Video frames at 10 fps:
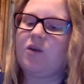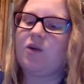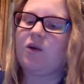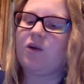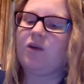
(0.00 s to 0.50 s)
a
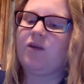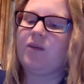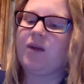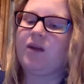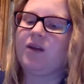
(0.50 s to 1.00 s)
role of a
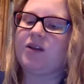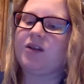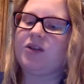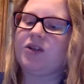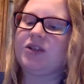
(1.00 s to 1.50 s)
mother
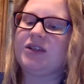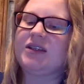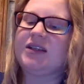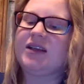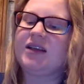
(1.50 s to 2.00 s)
to
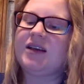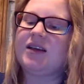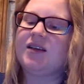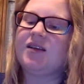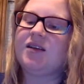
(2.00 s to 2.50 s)
just
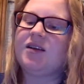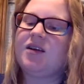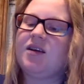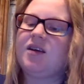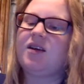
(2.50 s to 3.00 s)

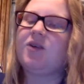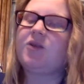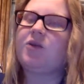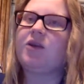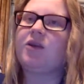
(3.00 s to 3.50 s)
not to
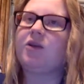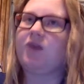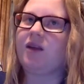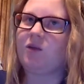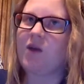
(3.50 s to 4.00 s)
only throw
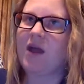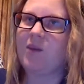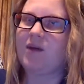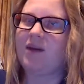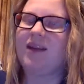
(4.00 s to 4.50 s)
things away,
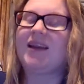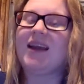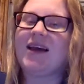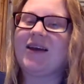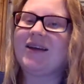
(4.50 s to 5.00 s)
but
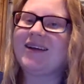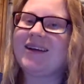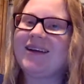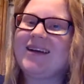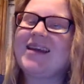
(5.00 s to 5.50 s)
declutter
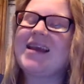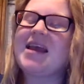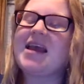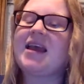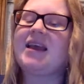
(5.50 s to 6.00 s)

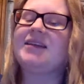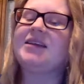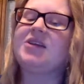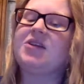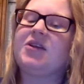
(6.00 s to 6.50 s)
and teach
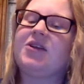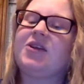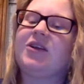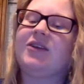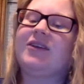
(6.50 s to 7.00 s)
the
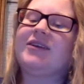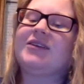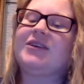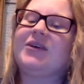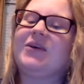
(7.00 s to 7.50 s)
children
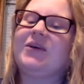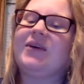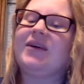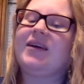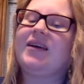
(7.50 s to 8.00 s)
to
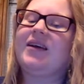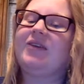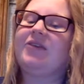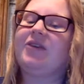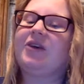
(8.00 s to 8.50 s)
if
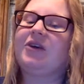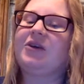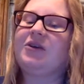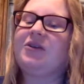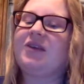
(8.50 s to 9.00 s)
you don't
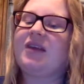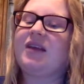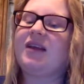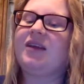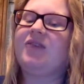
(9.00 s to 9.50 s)
use it and
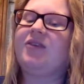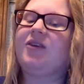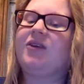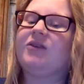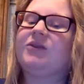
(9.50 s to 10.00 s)
if you
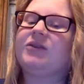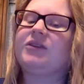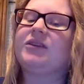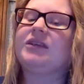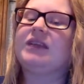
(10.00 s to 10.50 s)
don't
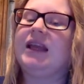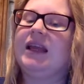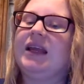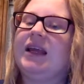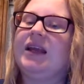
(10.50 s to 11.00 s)
need
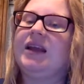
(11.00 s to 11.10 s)
it,